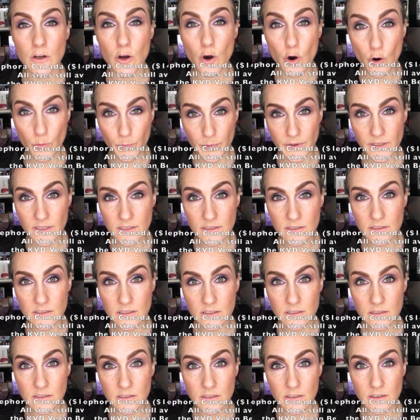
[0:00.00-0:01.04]

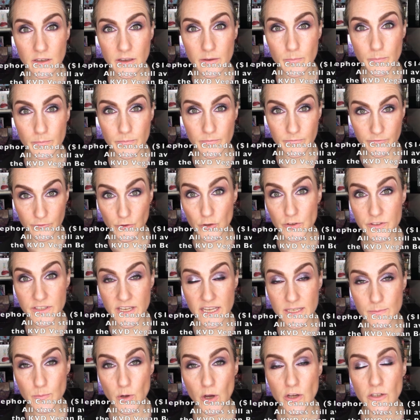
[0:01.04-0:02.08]

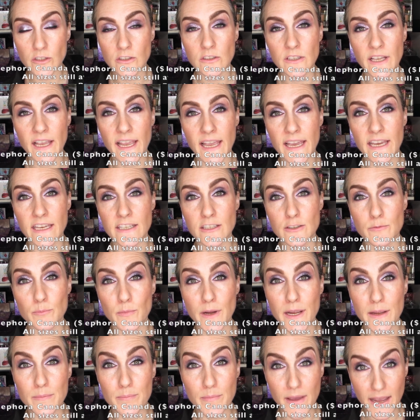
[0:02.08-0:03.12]
full-size bottle and
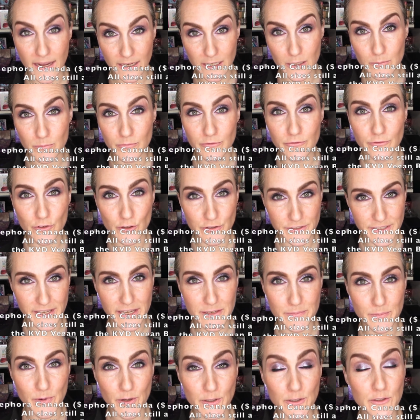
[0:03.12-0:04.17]
my backup
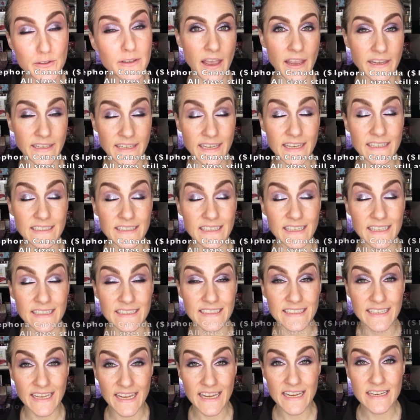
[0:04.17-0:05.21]
full-size bottle, again,
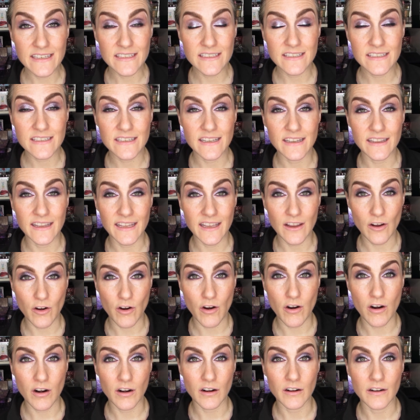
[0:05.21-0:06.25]
in case they
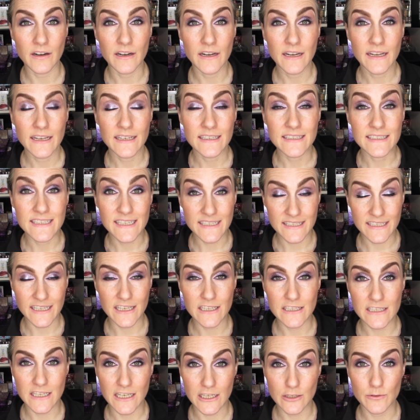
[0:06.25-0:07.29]
are
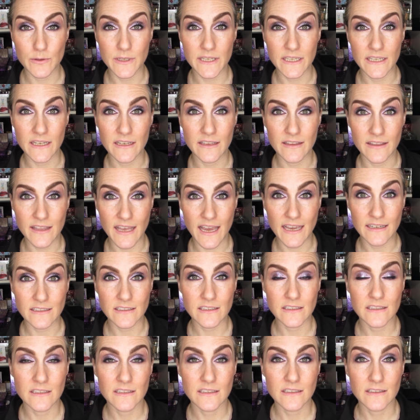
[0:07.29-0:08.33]
discontinuing
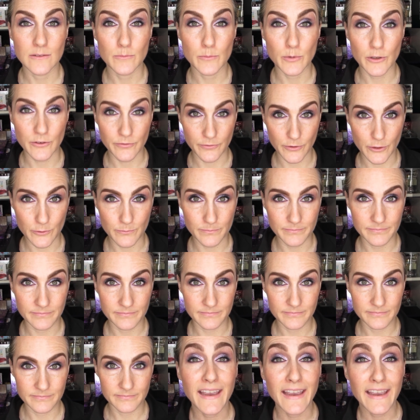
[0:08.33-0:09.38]
that perfume.
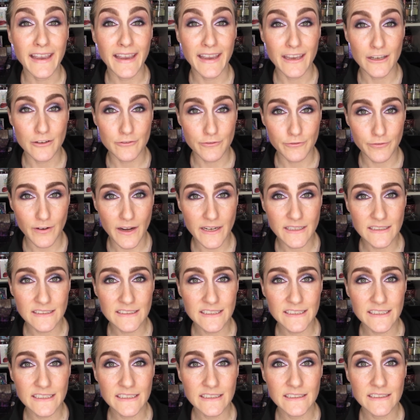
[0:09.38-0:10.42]
And
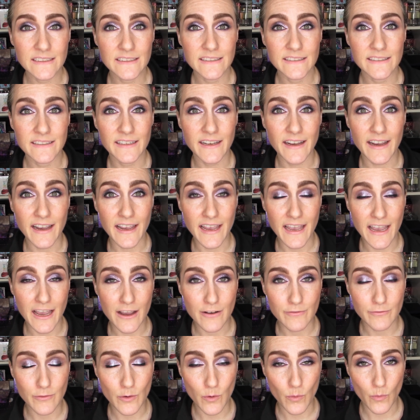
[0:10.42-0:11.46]
finally, I
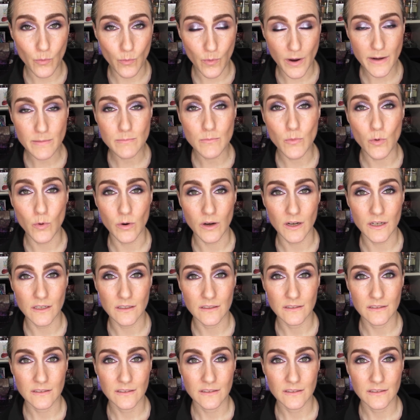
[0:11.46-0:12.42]
have one more